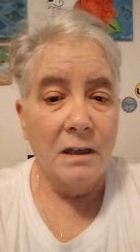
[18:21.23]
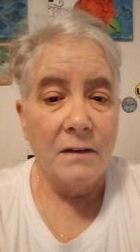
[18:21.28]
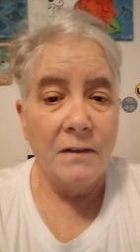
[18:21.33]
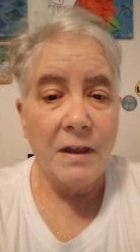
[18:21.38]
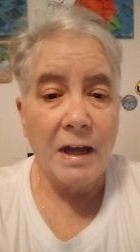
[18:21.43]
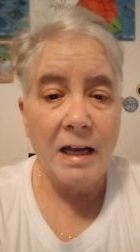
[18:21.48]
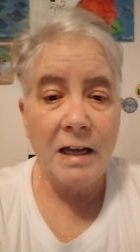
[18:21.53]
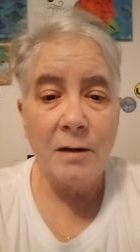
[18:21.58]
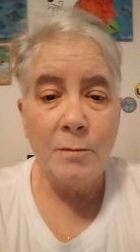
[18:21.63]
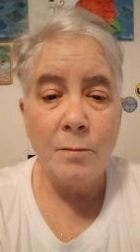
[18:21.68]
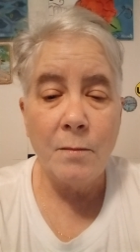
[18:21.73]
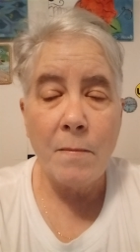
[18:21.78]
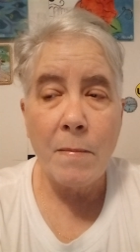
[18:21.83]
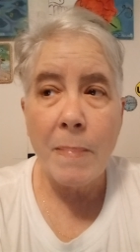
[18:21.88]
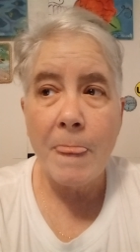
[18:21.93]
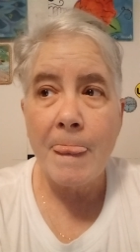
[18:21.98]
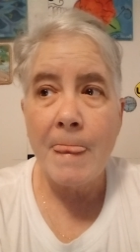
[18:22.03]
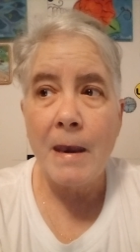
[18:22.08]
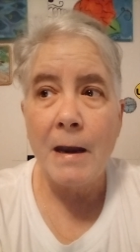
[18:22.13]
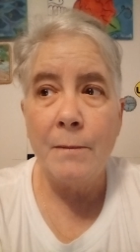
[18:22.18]
That
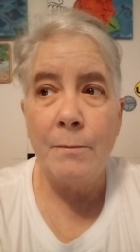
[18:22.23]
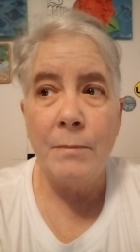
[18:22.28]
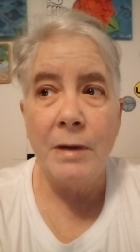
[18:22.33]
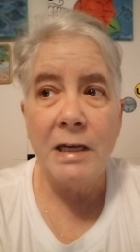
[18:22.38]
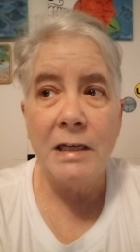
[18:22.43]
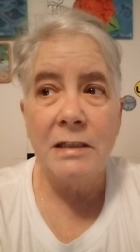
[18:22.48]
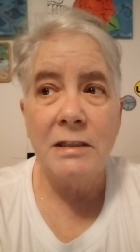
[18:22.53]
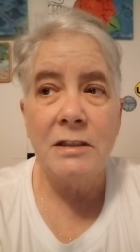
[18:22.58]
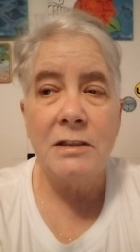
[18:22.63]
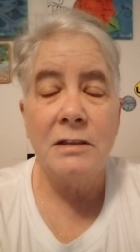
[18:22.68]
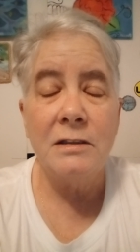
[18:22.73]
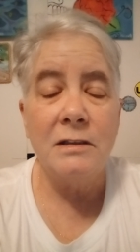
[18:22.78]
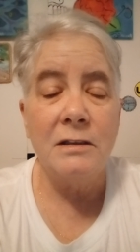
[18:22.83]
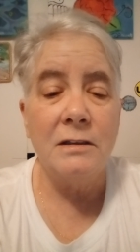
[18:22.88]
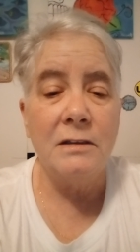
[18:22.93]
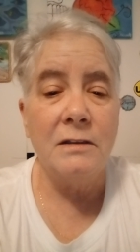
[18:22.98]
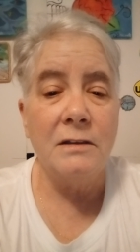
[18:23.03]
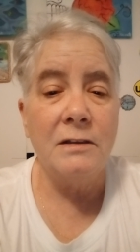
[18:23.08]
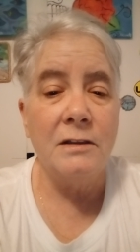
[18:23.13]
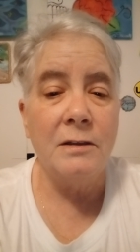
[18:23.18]
makes
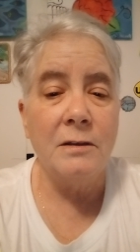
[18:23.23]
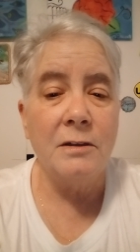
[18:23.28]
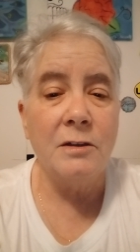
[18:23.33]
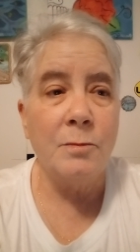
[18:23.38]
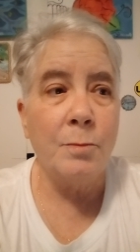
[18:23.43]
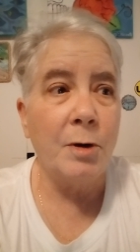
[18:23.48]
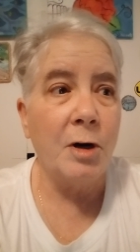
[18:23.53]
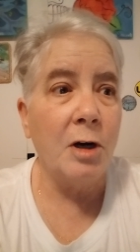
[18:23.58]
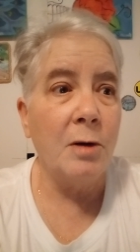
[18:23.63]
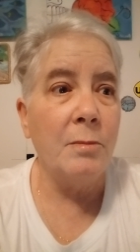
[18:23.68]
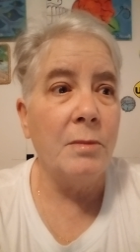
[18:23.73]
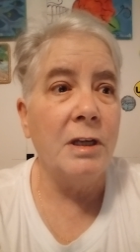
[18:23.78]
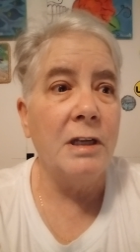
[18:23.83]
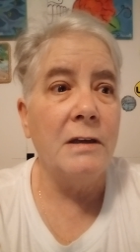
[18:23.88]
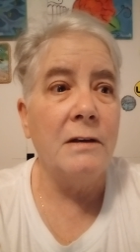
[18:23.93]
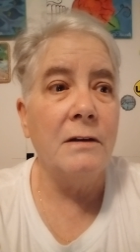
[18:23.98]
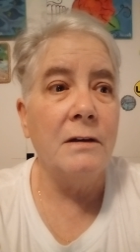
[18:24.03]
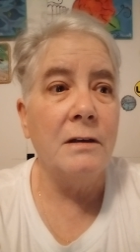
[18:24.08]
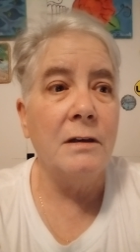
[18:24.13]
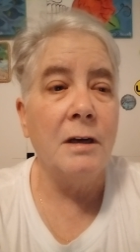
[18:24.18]
the
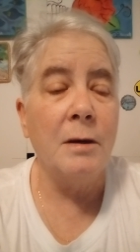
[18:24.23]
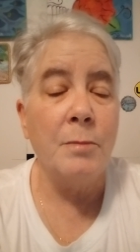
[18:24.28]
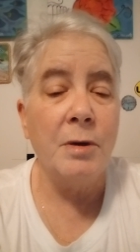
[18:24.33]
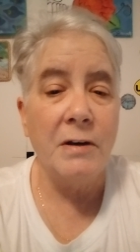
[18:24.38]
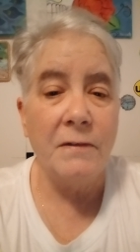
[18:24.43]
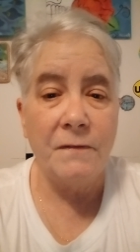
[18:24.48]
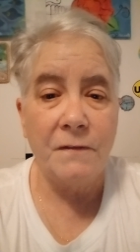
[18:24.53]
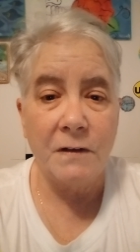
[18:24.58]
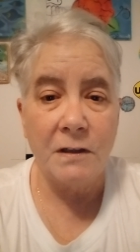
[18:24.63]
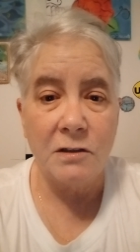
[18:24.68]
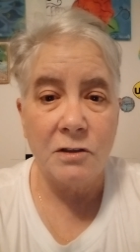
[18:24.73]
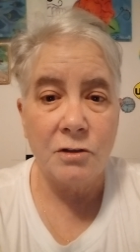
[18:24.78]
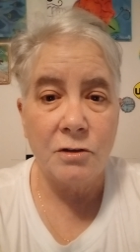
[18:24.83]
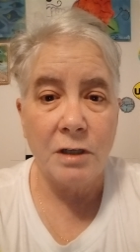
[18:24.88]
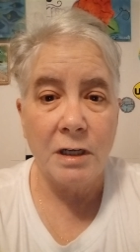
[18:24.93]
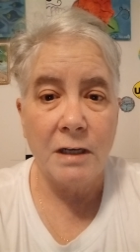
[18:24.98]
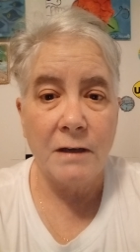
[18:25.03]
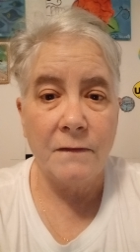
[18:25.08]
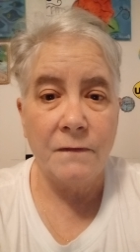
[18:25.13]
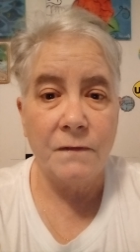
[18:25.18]
department a bit
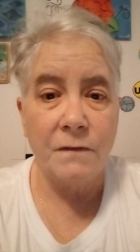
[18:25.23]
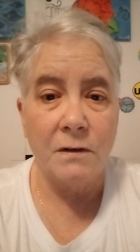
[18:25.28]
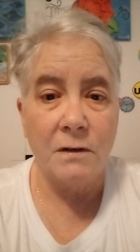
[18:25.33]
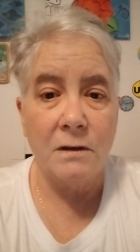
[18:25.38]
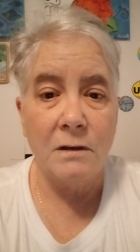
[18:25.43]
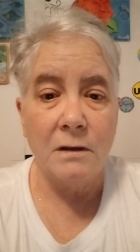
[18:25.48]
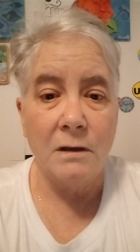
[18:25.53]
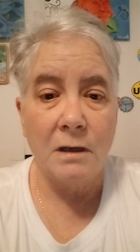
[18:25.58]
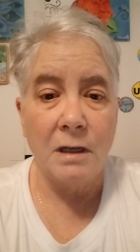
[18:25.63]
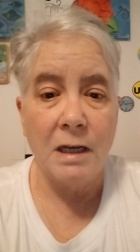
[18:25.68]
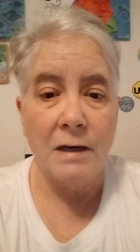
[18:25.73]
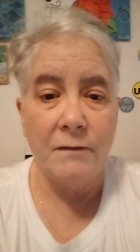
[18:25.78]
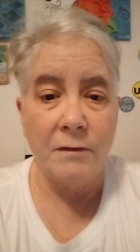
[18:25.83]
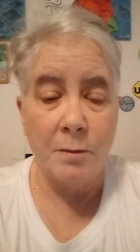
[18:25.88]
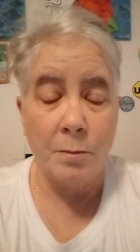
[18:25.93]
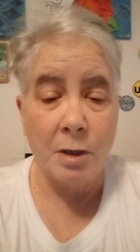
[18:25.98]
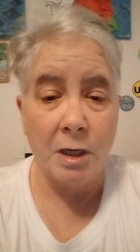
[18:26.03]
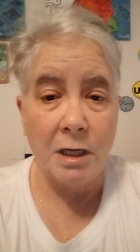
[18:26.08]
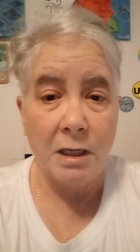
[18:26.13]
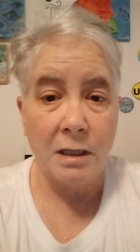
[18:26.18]
frustrating for
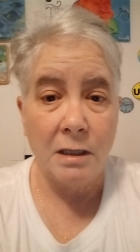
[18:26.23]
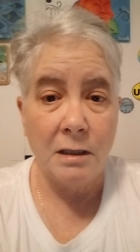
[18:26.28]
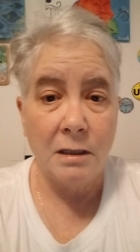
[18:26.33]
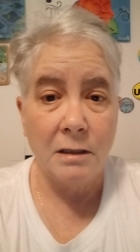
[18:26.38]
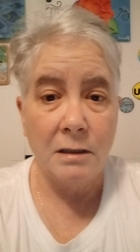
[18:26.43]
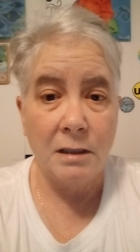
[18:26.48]
everybody.